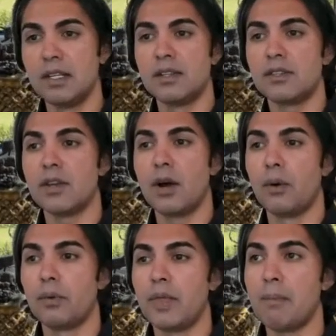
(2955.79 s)

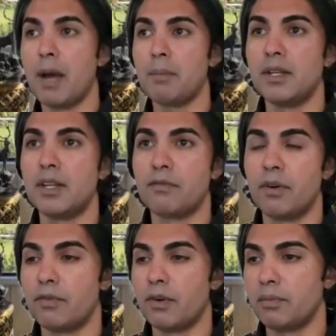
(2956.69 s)
So that might be
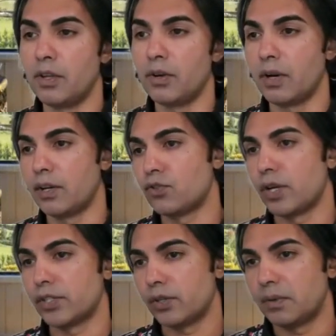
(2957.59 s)
different from the year-end
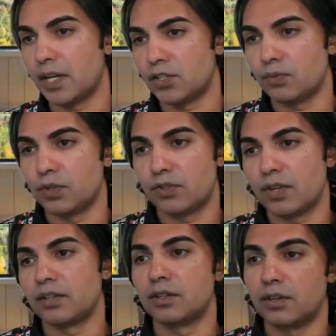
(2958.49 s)
treasury rates, which
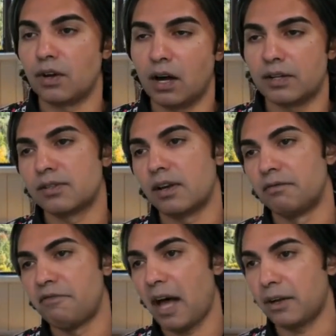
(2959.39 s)
then could cause a
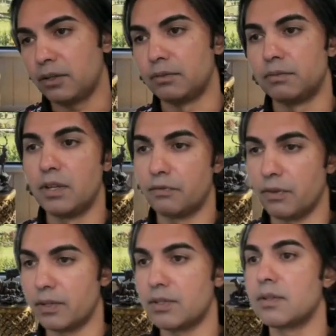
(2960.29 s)
value
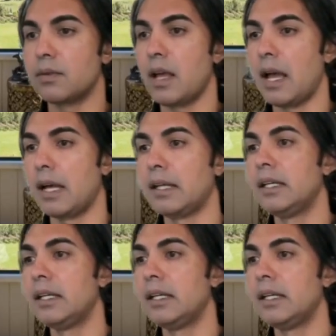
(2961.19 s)
difference, okay?